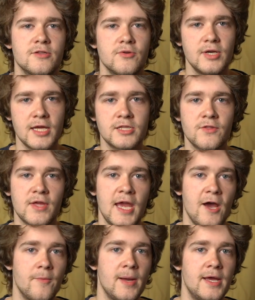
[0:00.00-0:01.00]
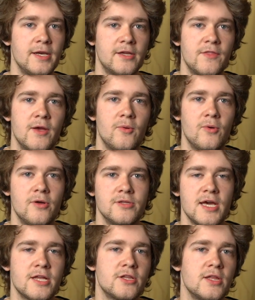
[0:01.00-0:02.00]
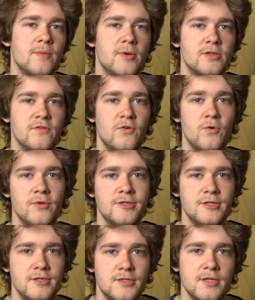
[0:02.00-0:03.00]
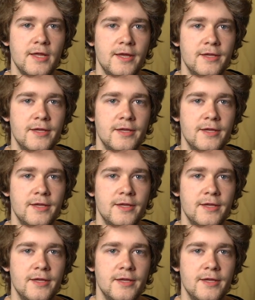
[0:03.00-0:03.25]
So next to the cow paddock there was actually a bunch of horses,